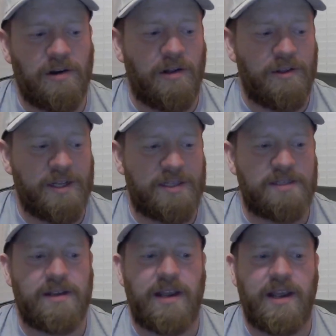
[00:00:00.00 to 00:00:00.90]
all
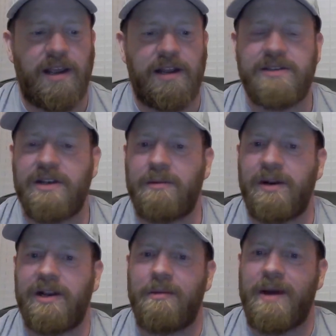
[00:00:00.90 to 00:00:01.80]
this, and he's going to bring
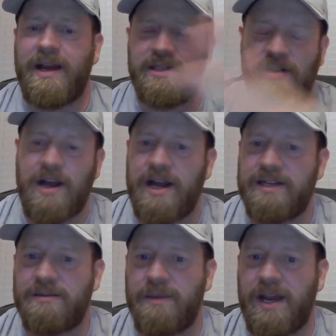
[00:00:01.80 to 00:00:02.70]
it all back and start hiding
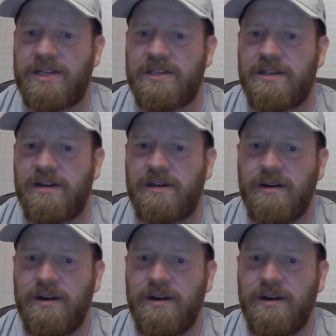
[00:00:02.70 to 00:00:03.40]
some caches there